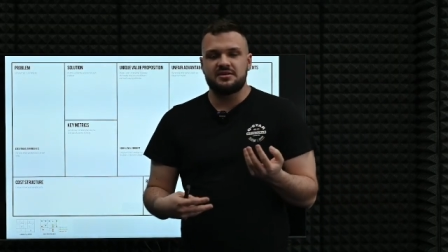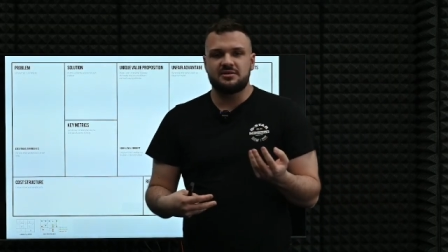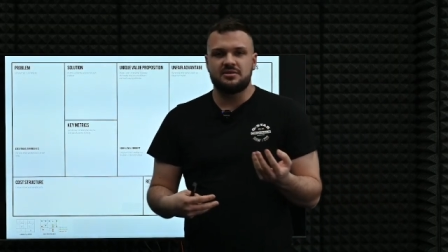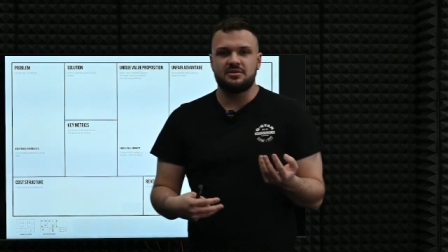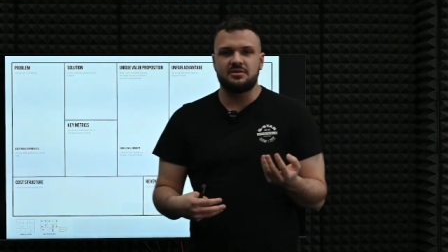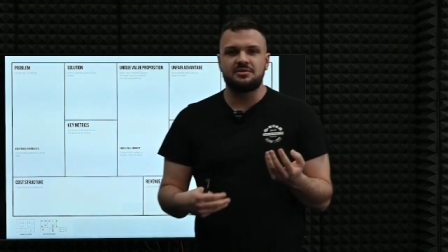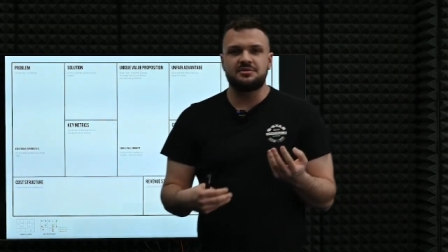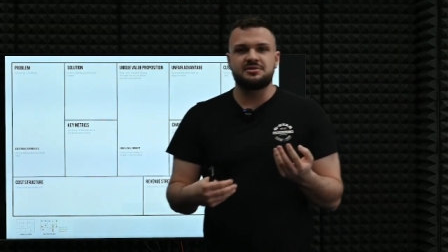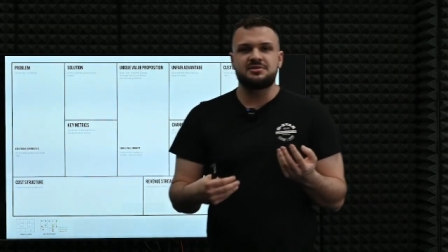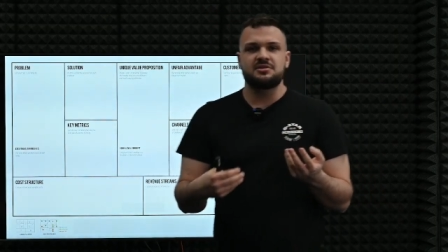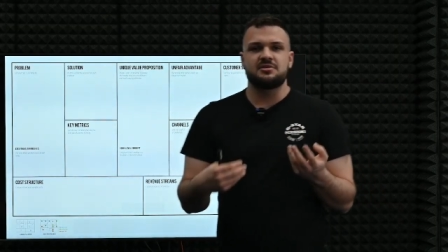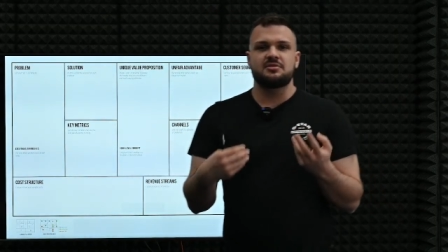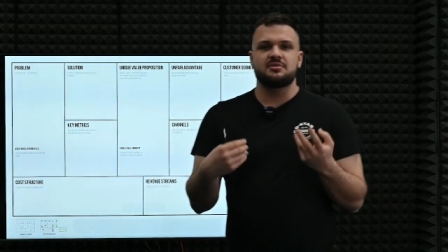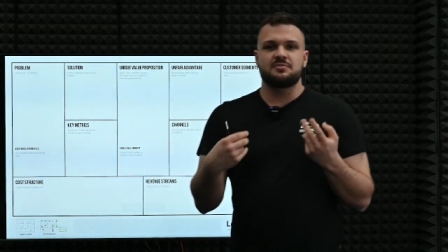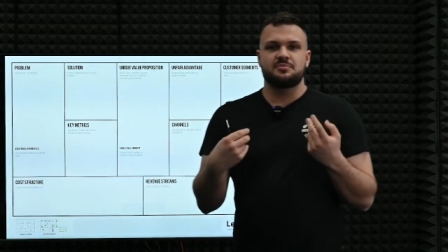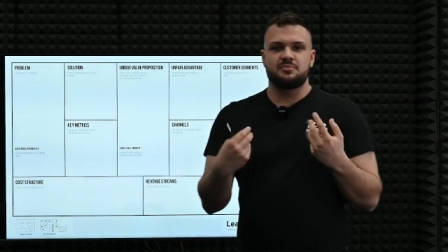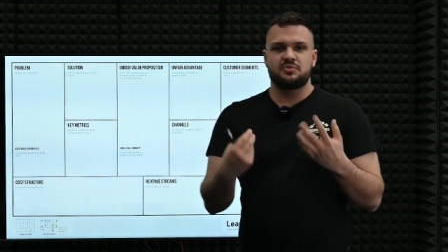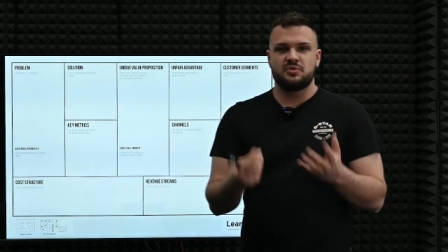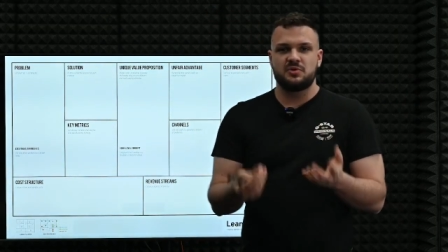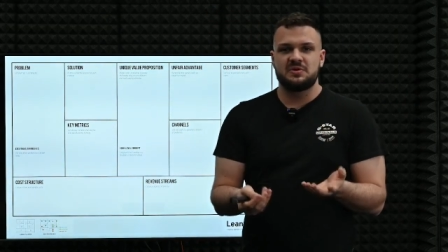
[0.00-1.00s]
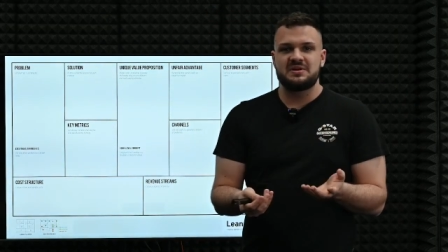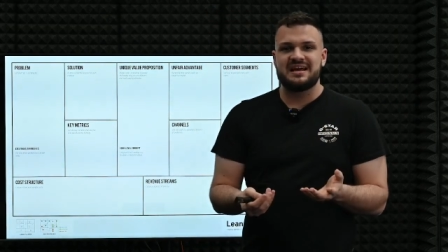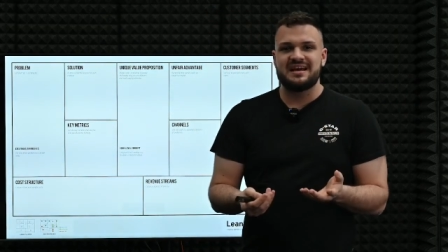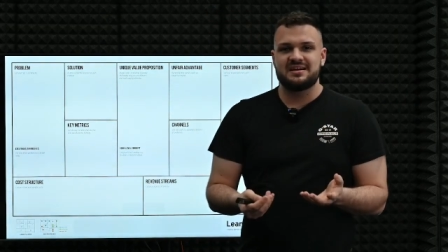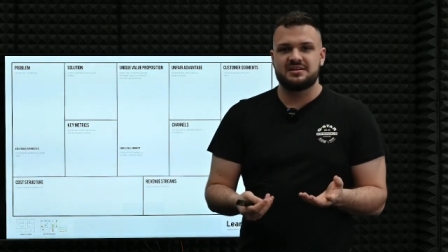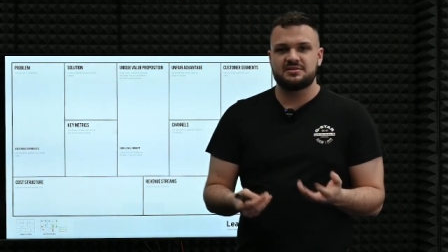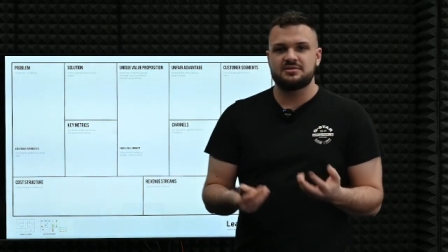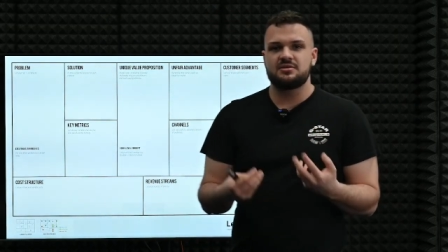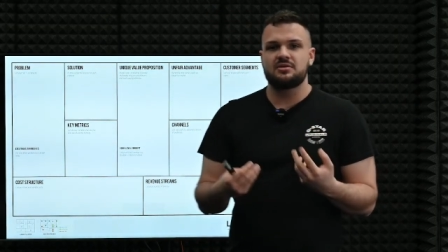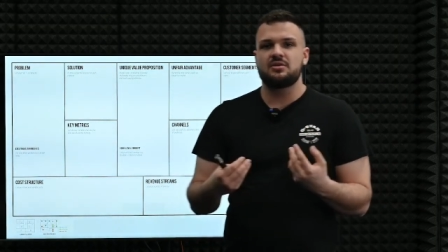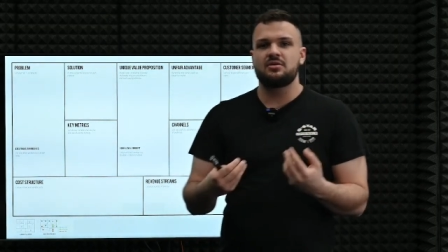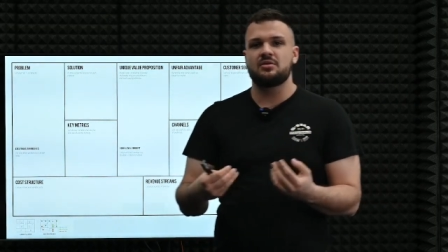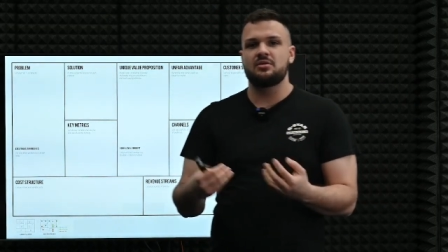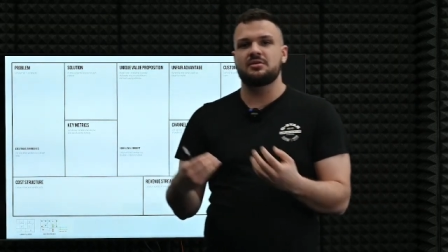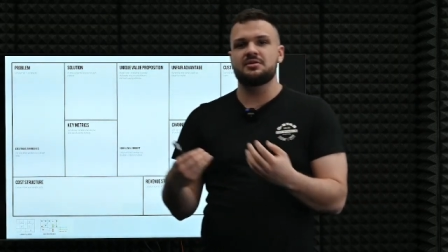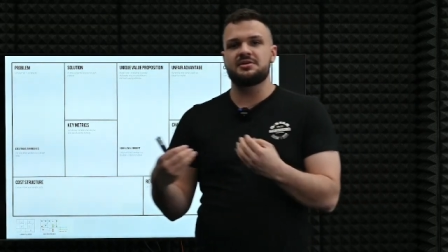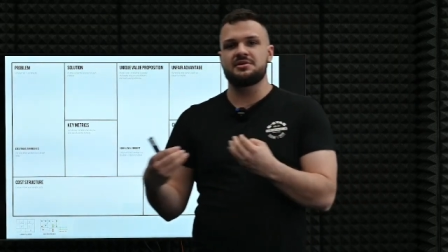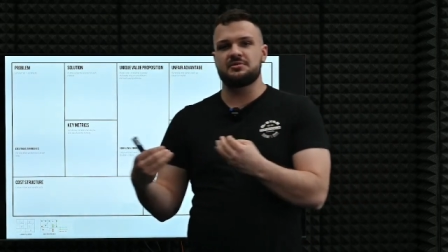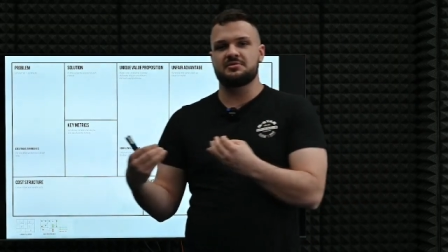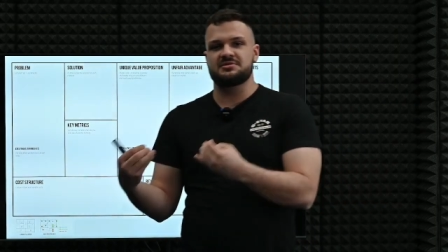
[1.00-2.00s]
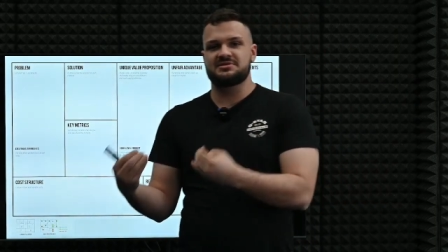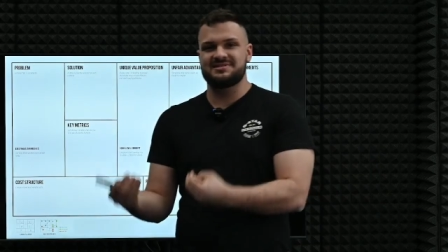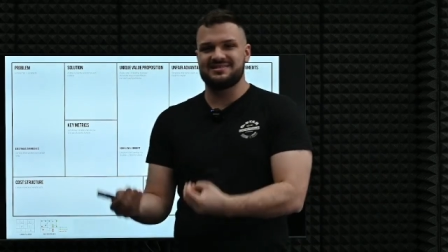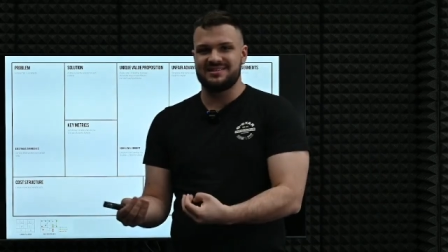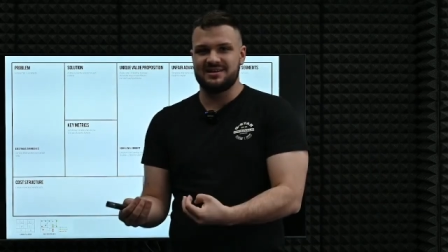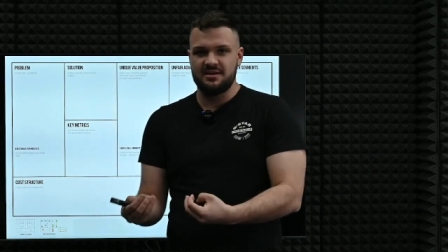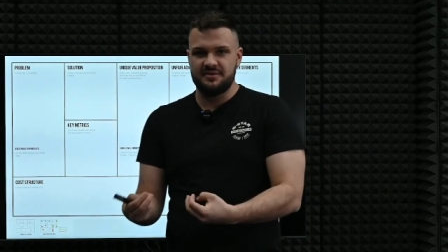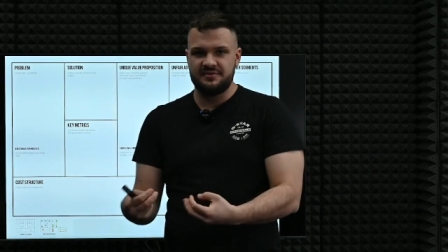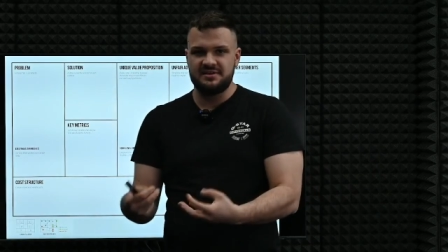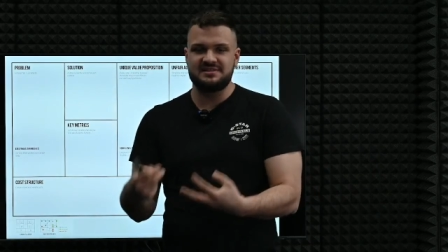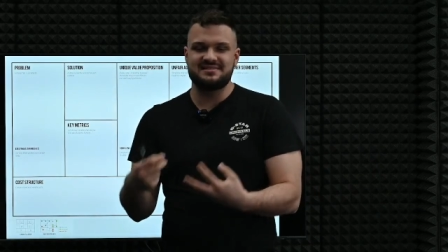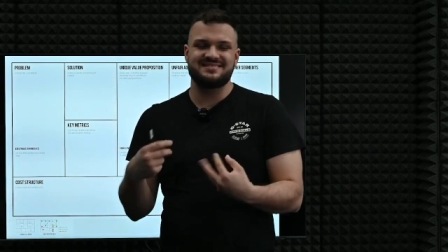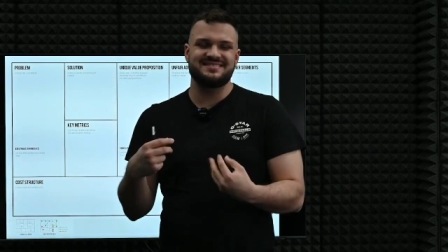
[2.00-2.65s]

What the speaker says: on your product or your service